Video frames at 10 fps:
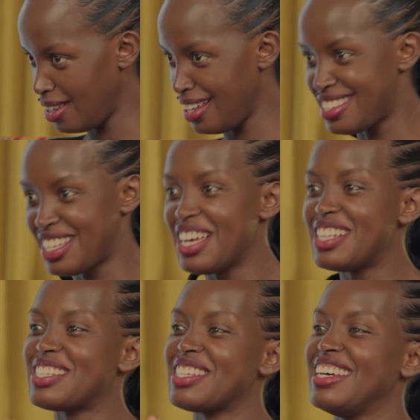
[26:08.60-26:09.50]

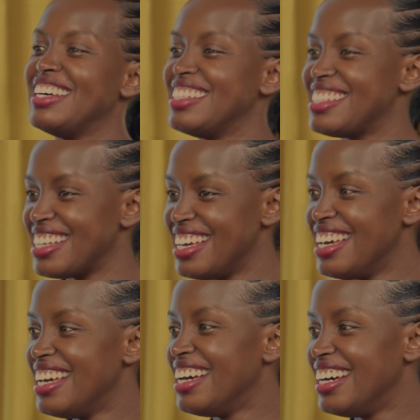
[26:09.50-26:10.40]
Even though it's
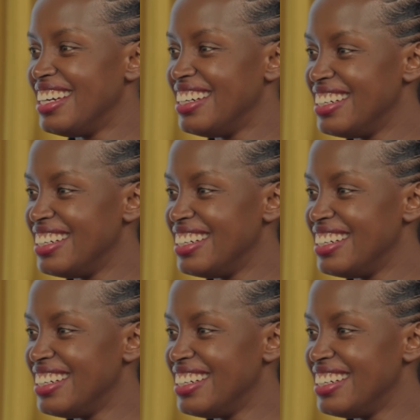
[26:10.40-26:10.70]
not you, it